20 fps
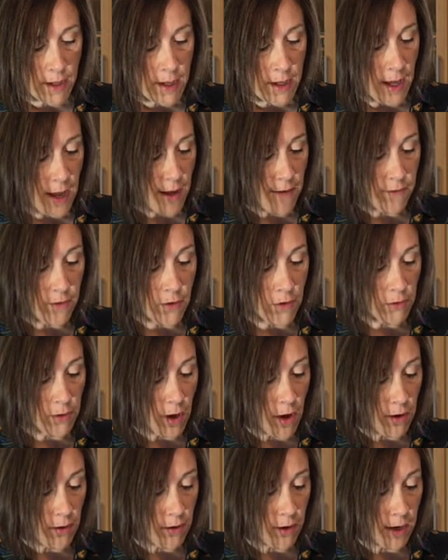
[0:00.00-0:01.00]
I've no
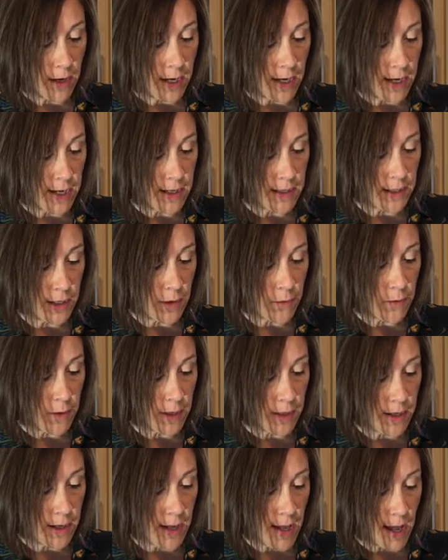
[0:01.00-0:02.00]
longer got any
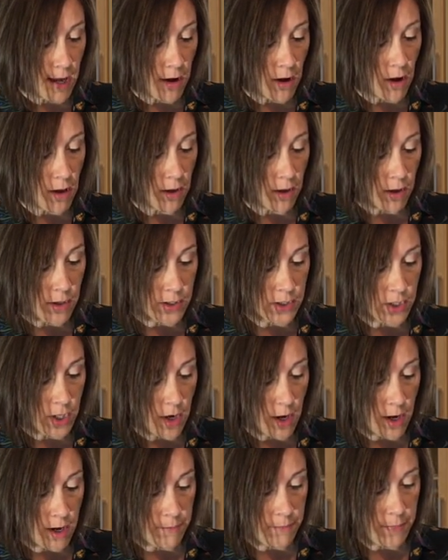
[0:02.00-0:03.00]
liquid at all on
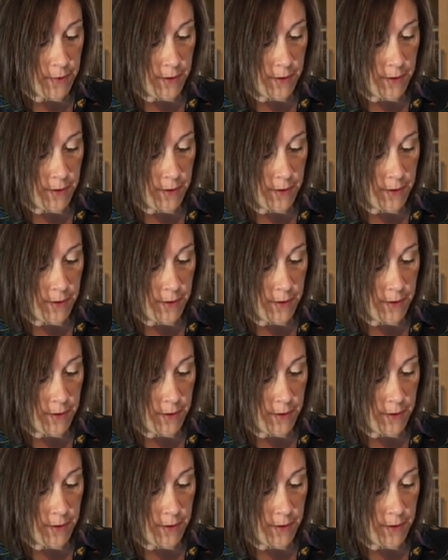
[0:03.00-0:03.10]
top.